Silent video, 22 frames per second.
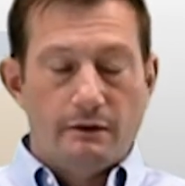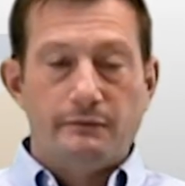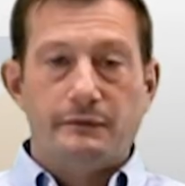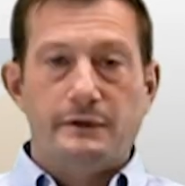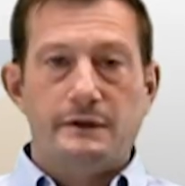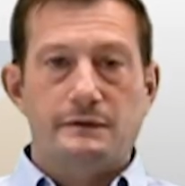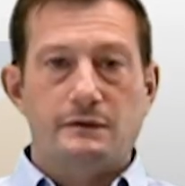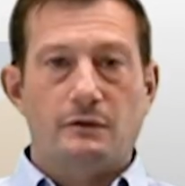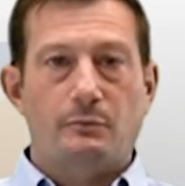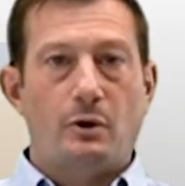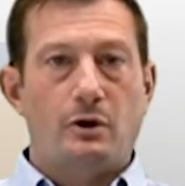
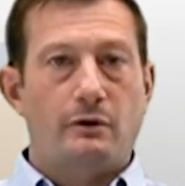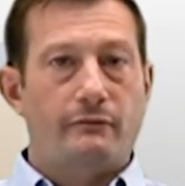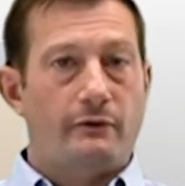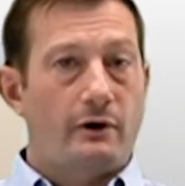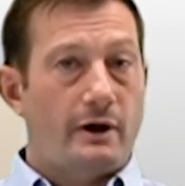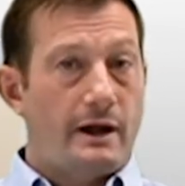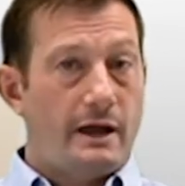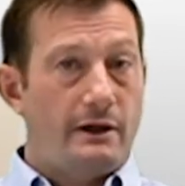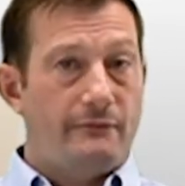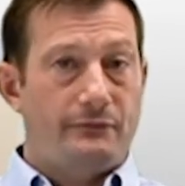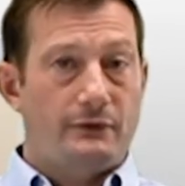These are part of
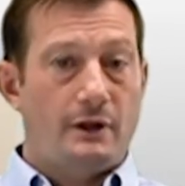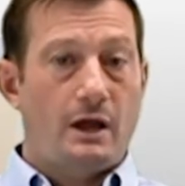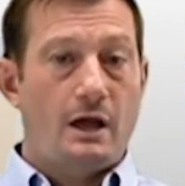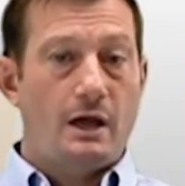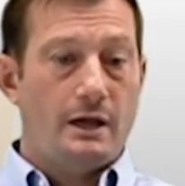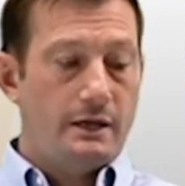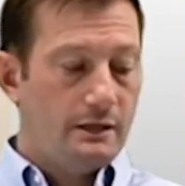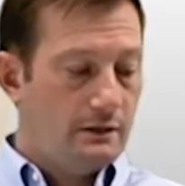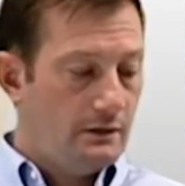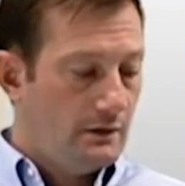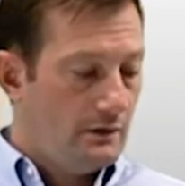our F
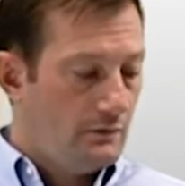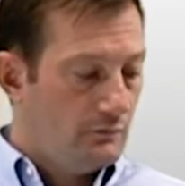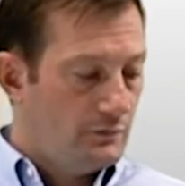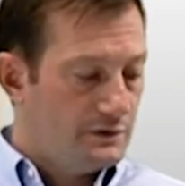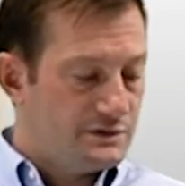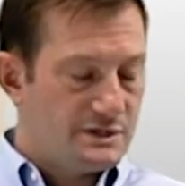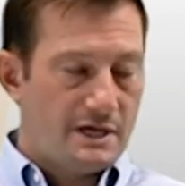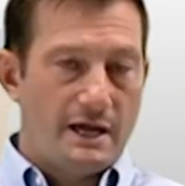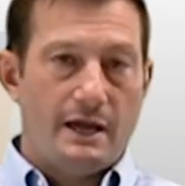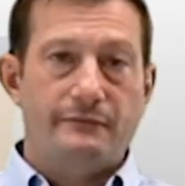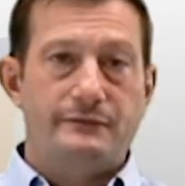line,
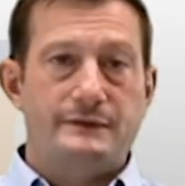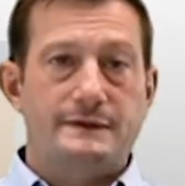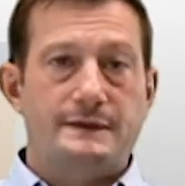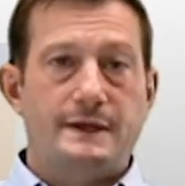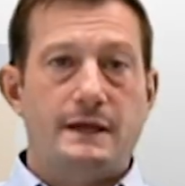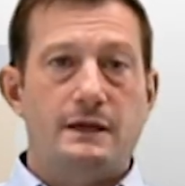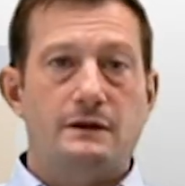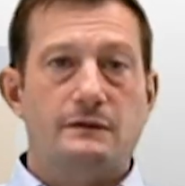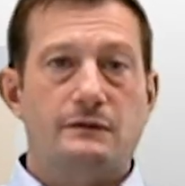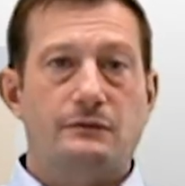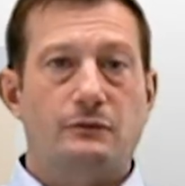which F
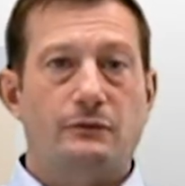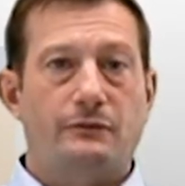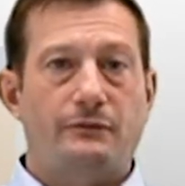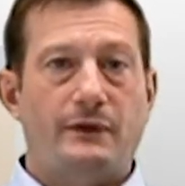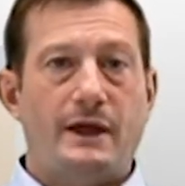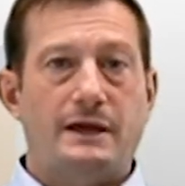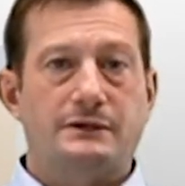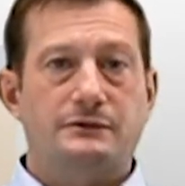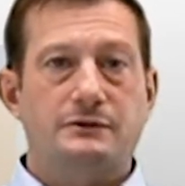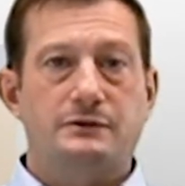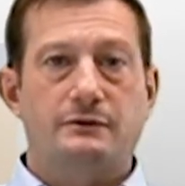stands for
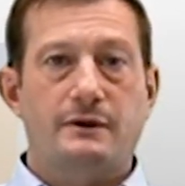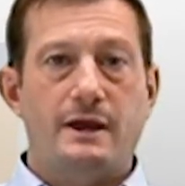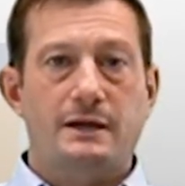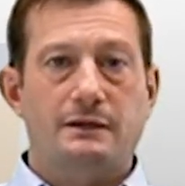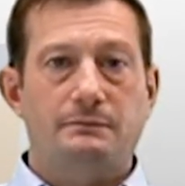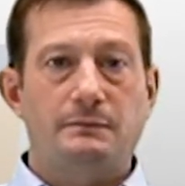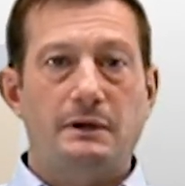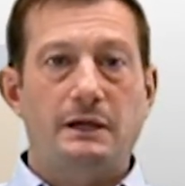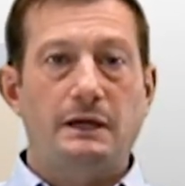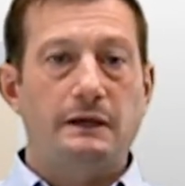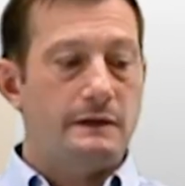factory
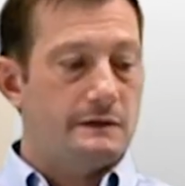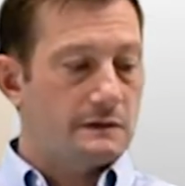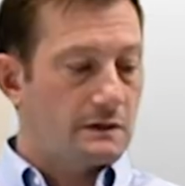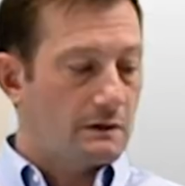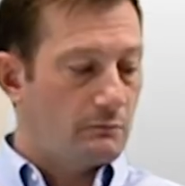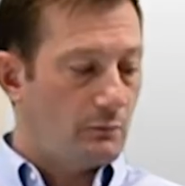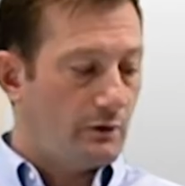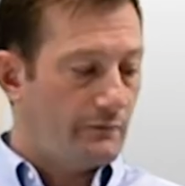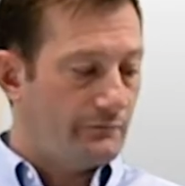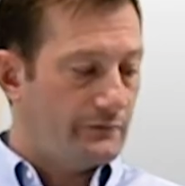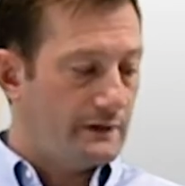direct, meaning these
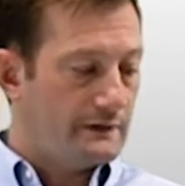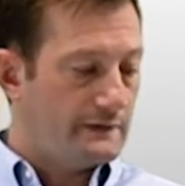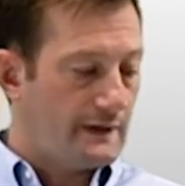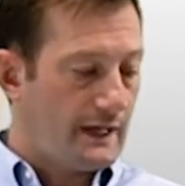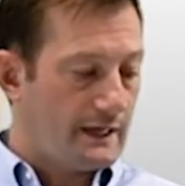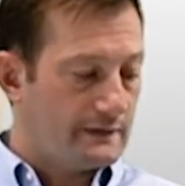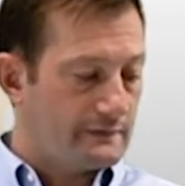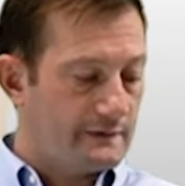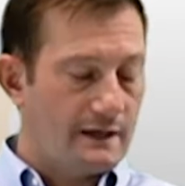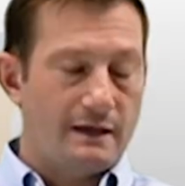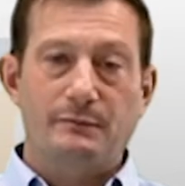come off the
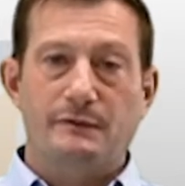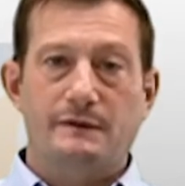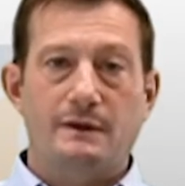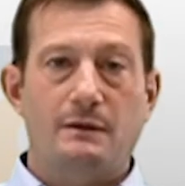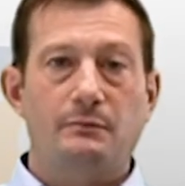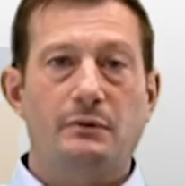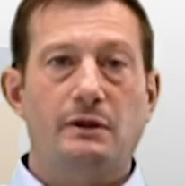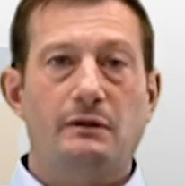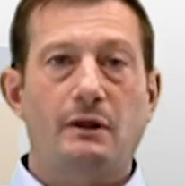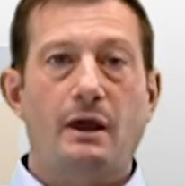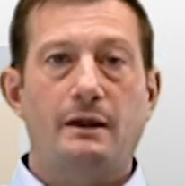exact same
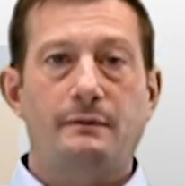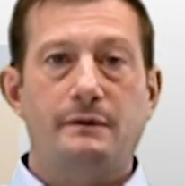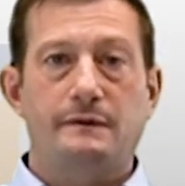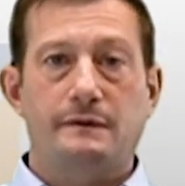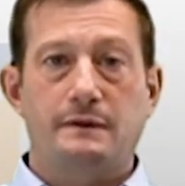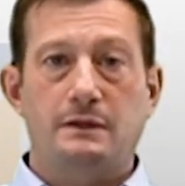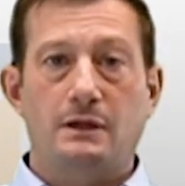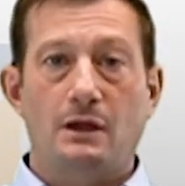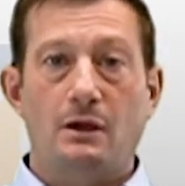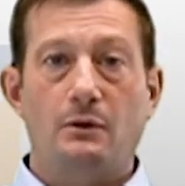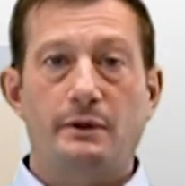assembly line
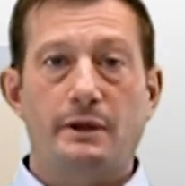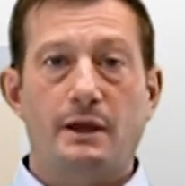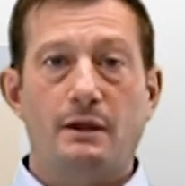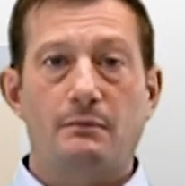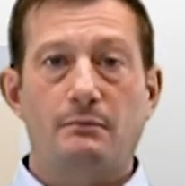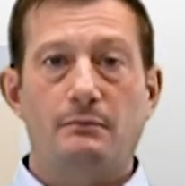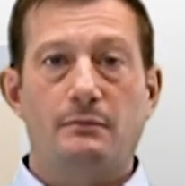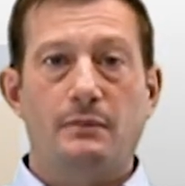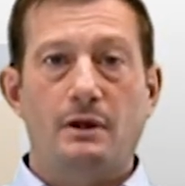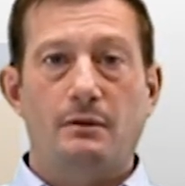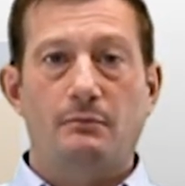as the OEM